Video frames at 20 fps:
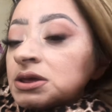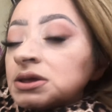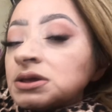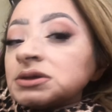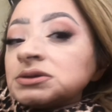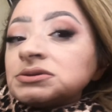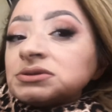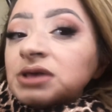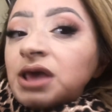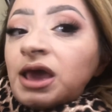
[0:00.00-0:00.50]

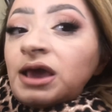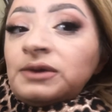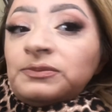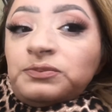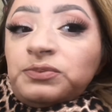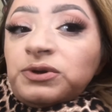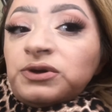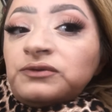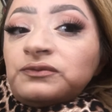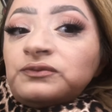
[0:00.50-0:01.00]

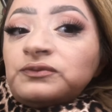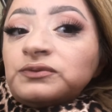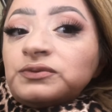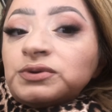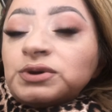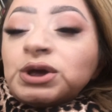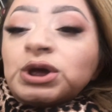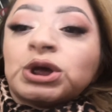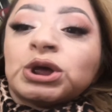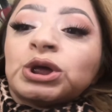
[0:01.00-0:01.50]
type of
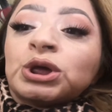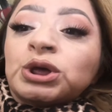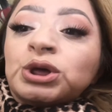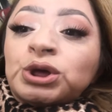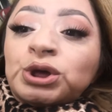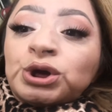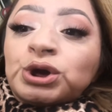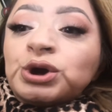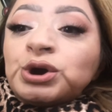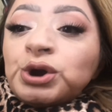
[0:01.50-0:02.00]

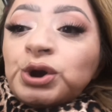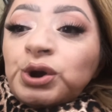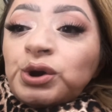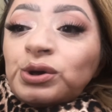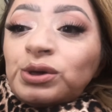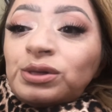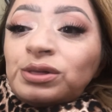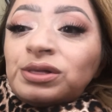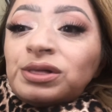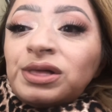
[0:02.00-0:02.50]

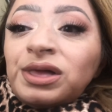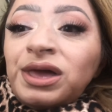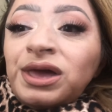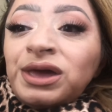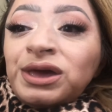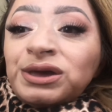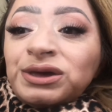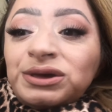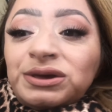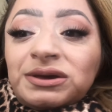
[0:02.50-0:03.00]
girl,
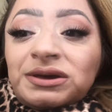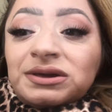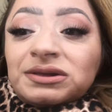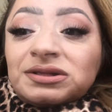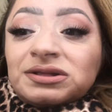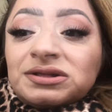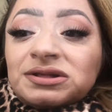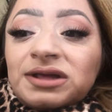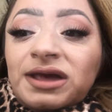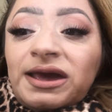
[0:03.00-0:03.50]
you could
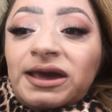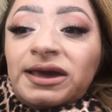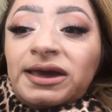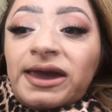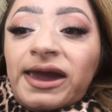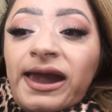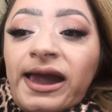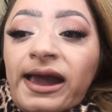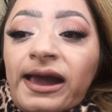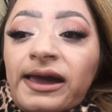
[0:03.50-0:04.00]
say,
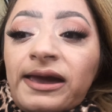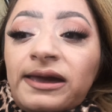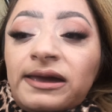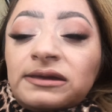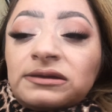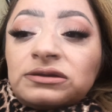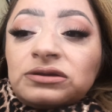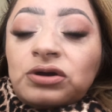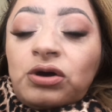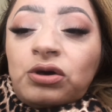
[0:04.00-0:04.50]

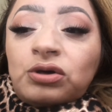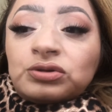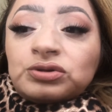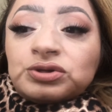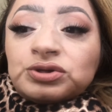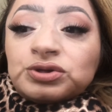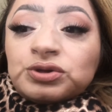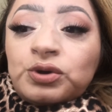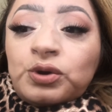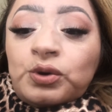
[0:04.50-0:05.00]
and
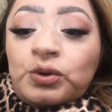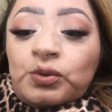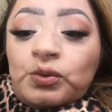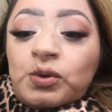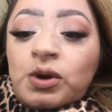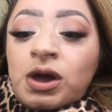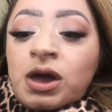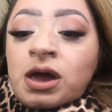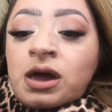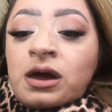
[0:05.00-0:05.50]
also
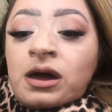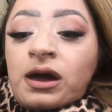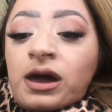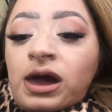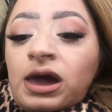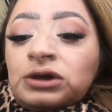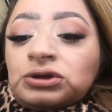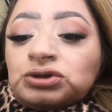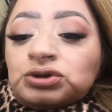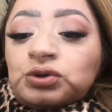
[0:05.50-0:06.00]

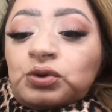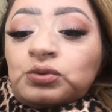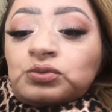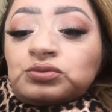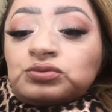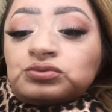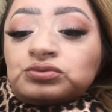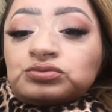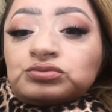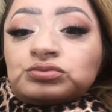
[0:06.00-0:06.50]
I
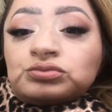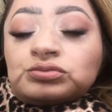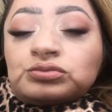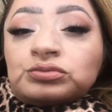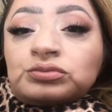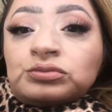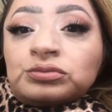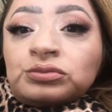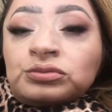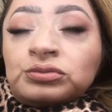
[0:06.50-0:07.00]
don't
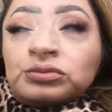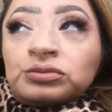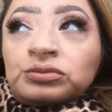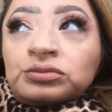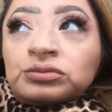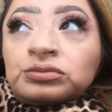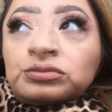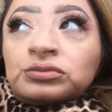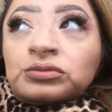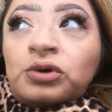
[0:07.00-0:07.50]

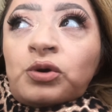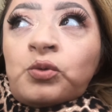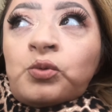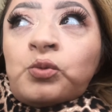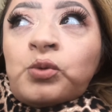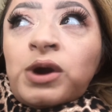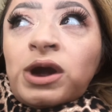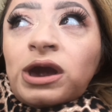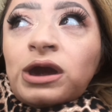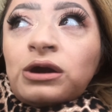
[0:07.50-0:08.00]

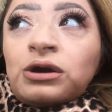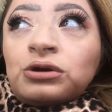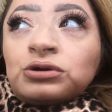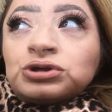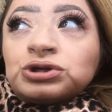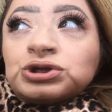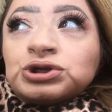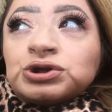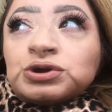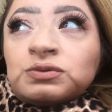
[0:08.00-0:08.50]
wear
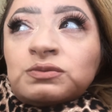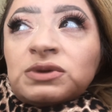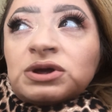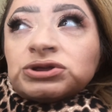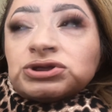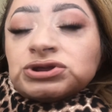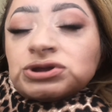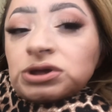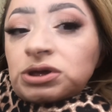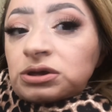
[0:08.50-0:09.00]
too
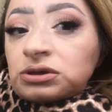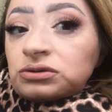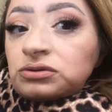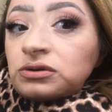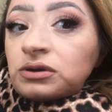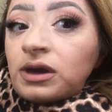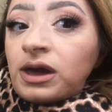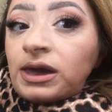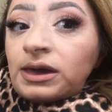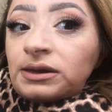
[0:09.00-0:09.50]
much under
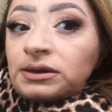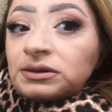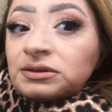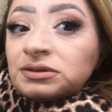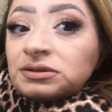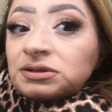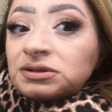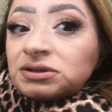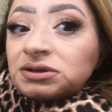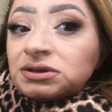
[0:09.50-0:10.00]
eye
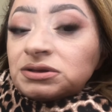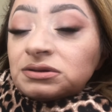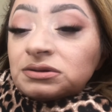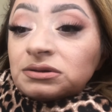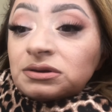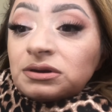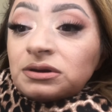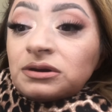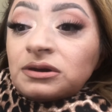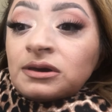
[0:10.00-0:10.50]

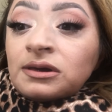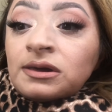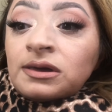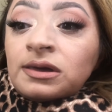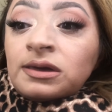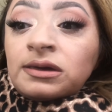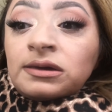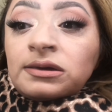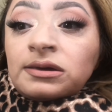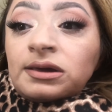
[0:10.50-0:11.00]
concealer.
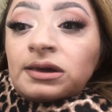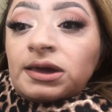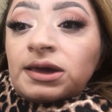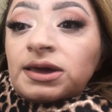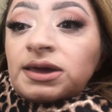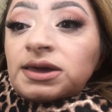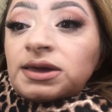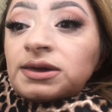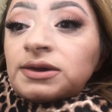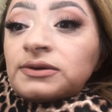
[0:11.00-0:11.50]

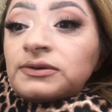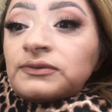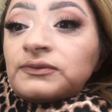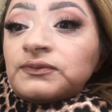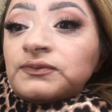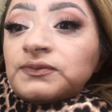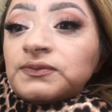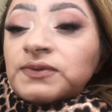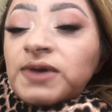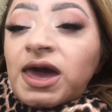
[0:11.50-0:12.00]
If
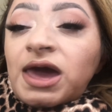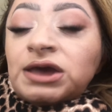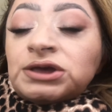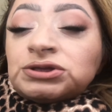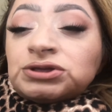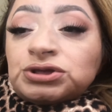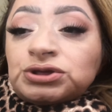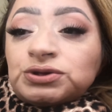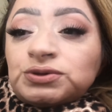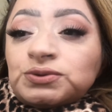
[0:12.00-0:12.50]
I
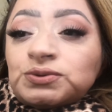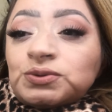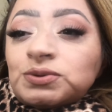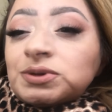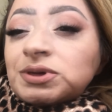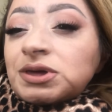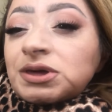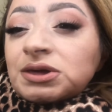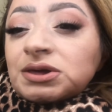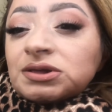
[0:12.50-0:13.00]
do,
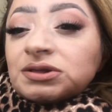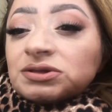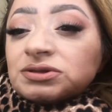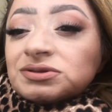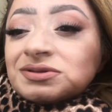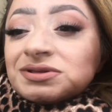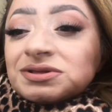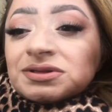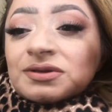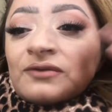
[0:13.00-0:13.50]
it is
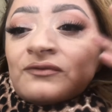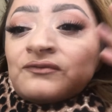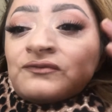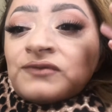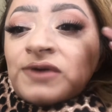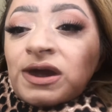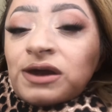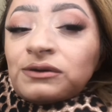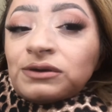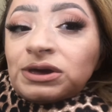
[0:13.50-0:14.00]
just
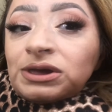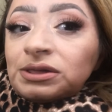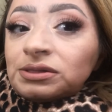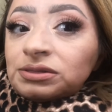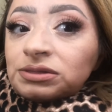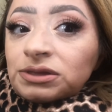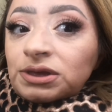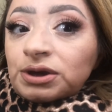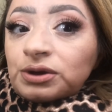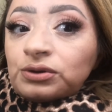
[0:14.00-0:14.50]
very
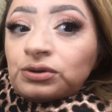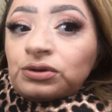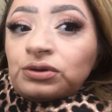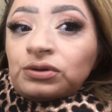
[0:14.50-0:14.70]
little.